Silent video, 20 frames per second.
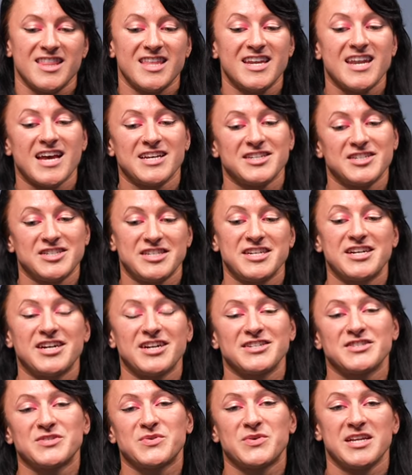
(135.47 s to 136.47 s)
The next year
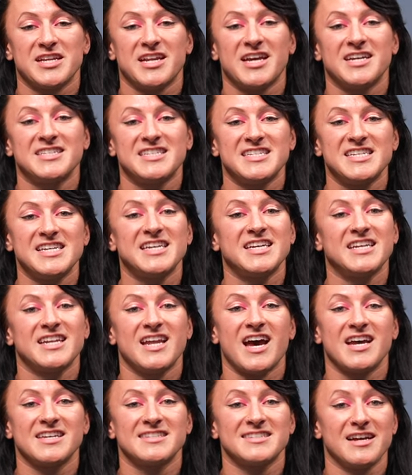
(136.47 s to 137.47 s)
in 2019,
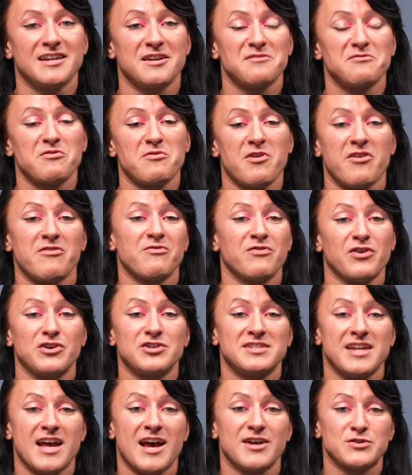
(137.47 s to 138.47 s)
I signed up for my
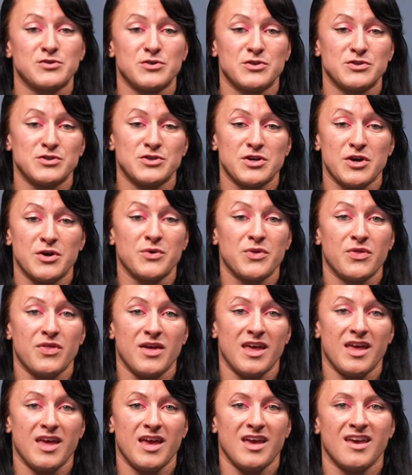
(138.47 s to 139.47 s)
first national show
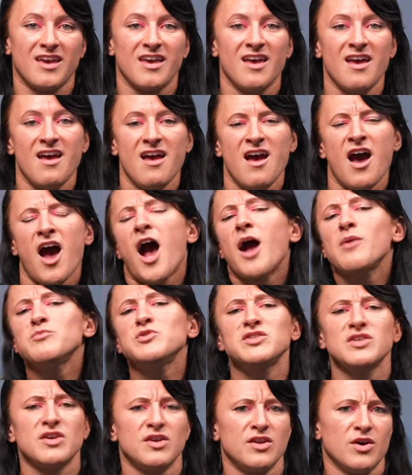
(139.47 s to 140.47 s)
thinking, I'm
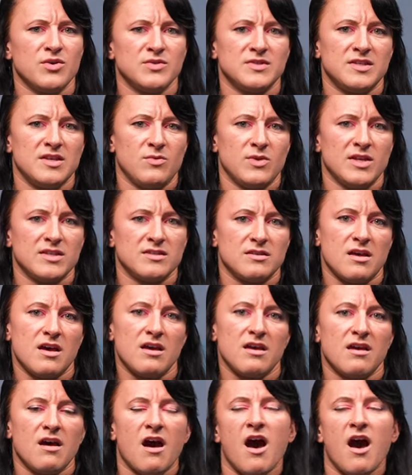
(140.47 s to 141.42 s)
just gonna go see what it's like.